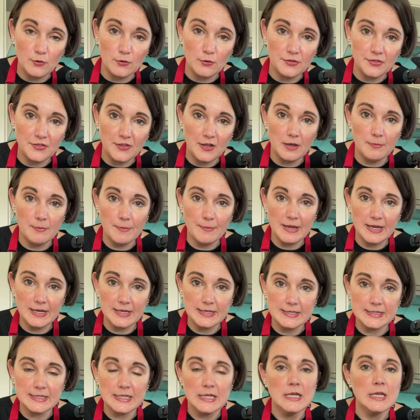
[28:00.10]

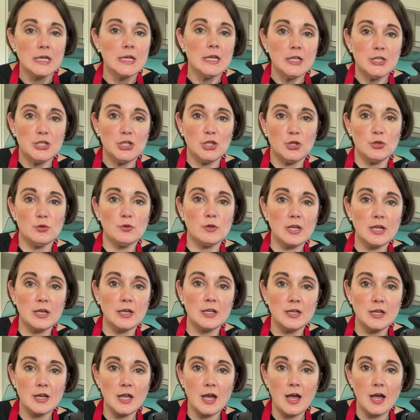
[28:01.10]
Thermomix. You
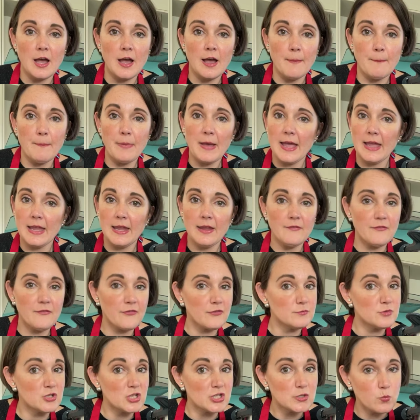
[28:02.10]
can pay
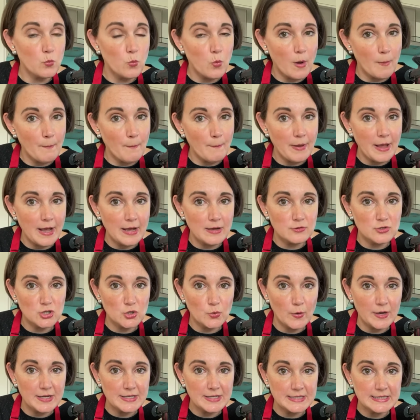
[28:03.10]
from just
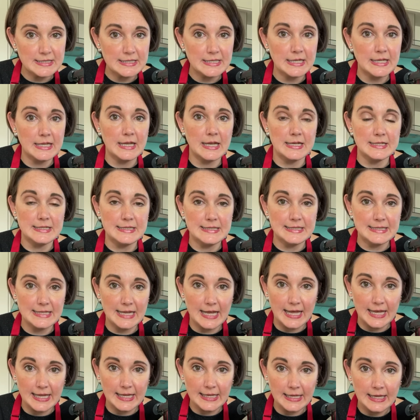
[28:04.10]
£1.20 a
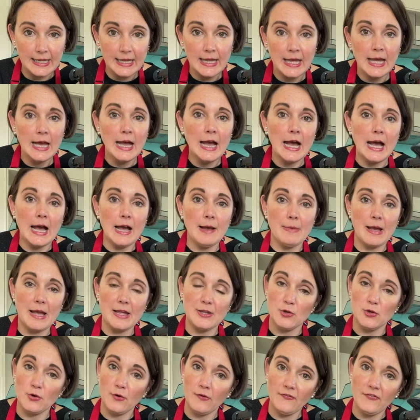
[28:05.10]
day,
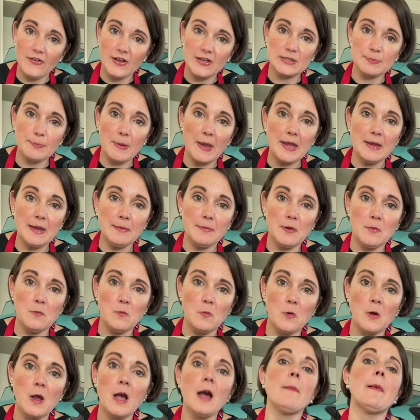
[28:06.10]
and your first payment
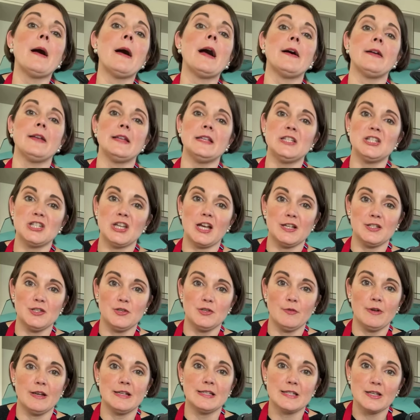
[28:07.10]
will come out in
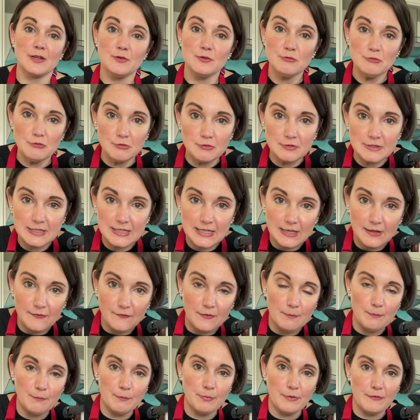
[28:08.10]
January, so not
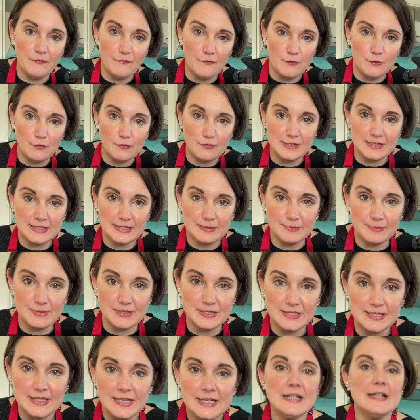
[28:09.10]
even before
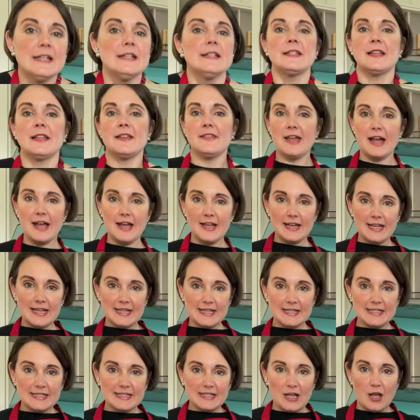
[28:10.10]
Christmas. So that
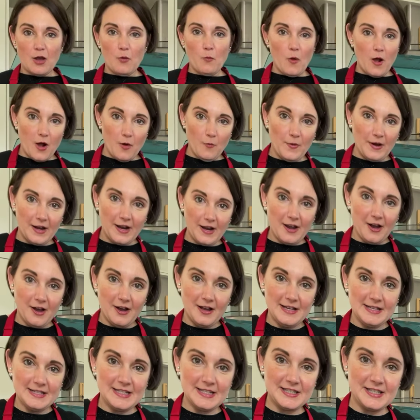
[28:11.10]
is a whirlwind
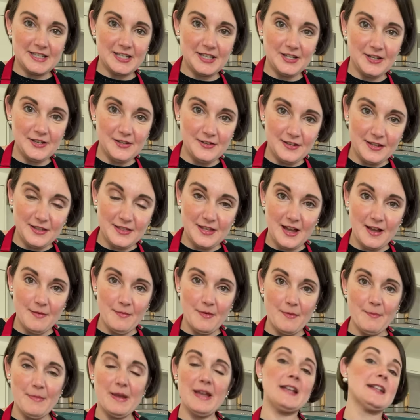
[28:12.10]
guide to the
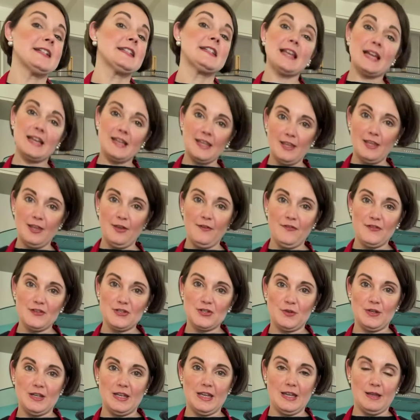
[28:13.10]
Thermomix. Thank you for
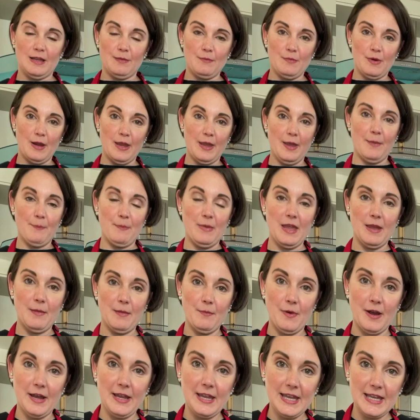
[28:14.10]
joining me in
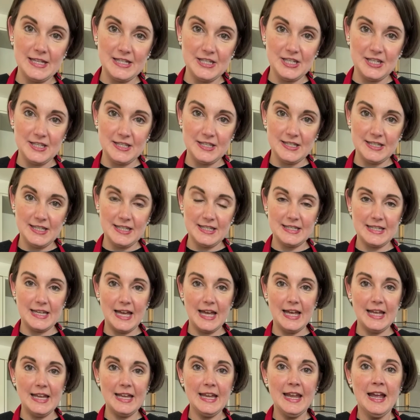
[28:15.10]
my kitchen
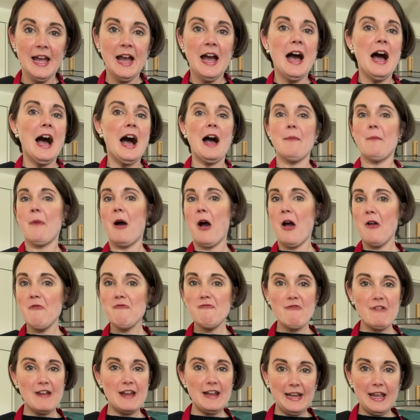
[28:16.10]
today. I
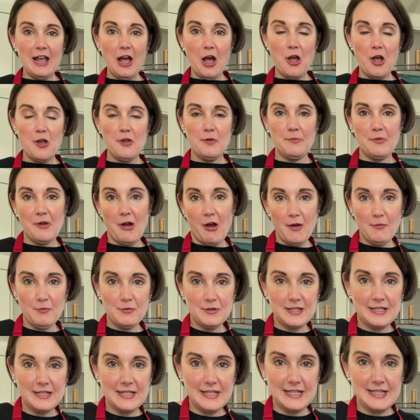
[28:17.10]
really hope that I
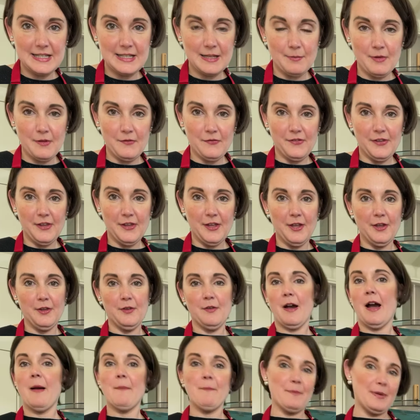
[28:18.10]
will see some of
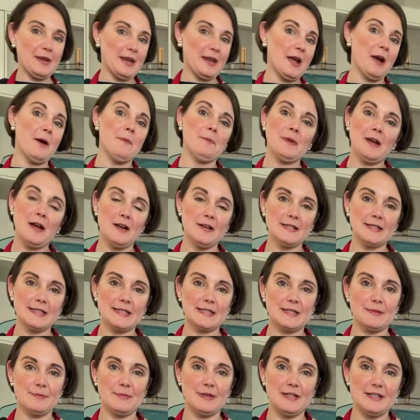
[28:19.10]
you become
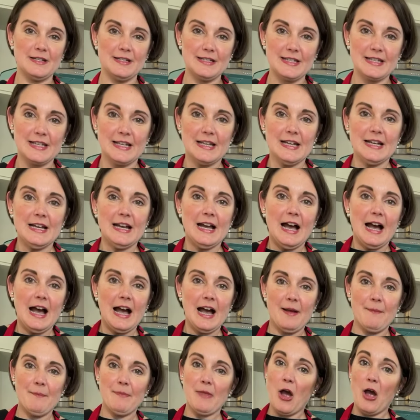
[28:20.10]
customers
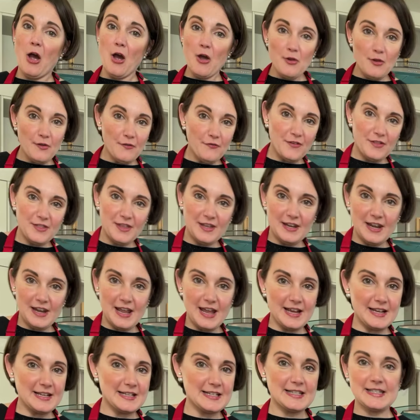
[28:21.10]
over the
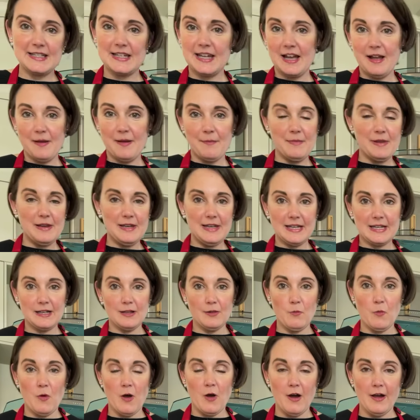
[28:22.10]
next
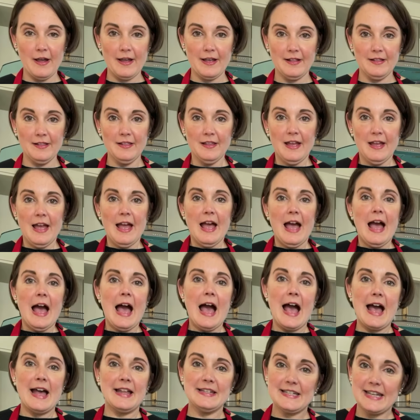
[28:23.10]
little while.
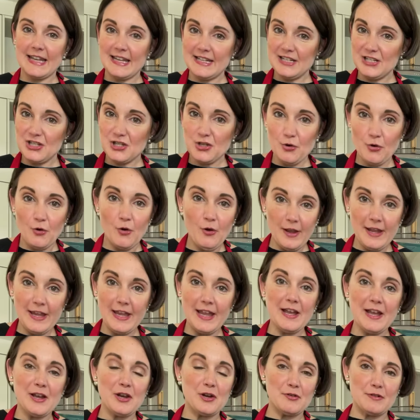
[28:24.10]
And
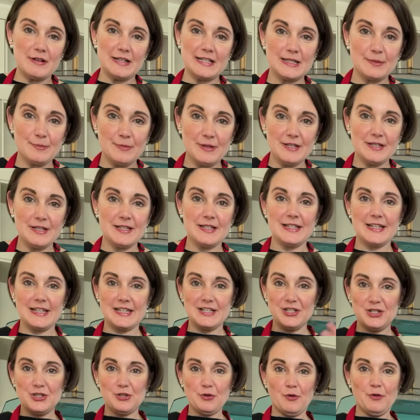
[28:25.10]
enjoy Christmas,
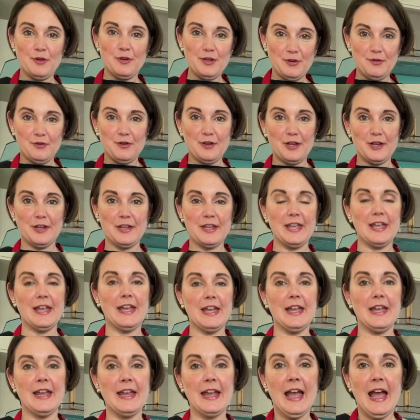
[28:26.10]
enjoy your
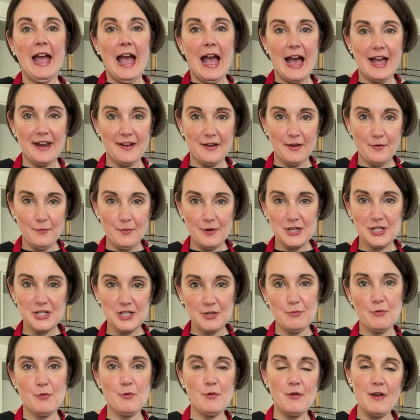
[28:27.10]
cooking, and I wish
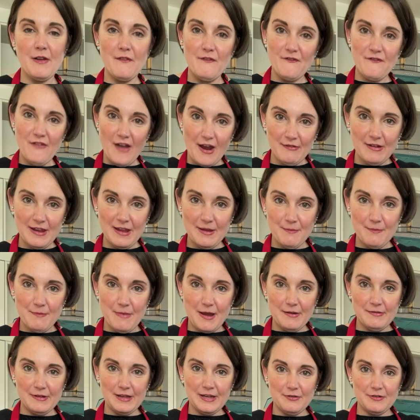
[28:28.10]
you all a very
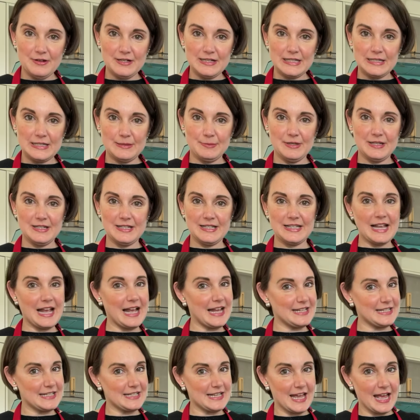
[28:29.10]
Merry Christmas
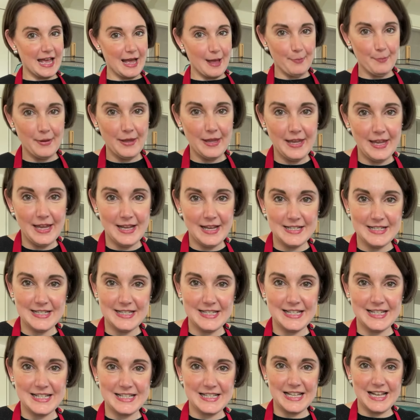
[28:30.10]
and a happy and
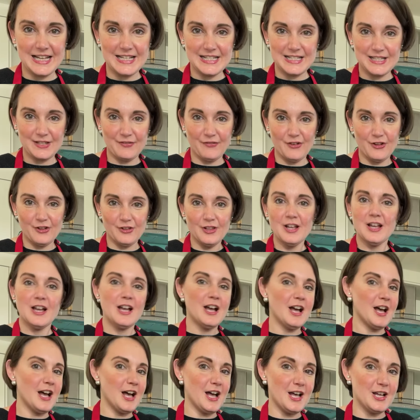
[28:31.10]
successful
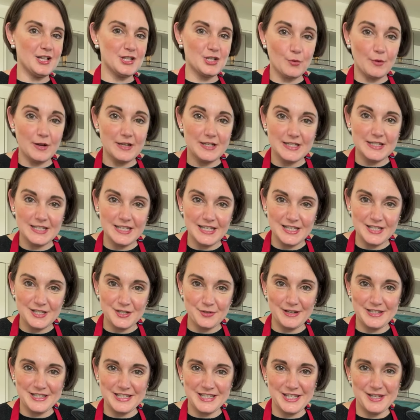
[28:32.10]

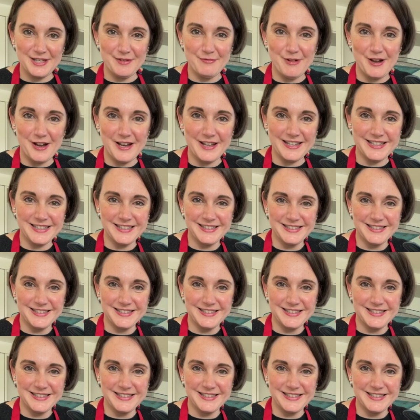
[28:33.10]
2021.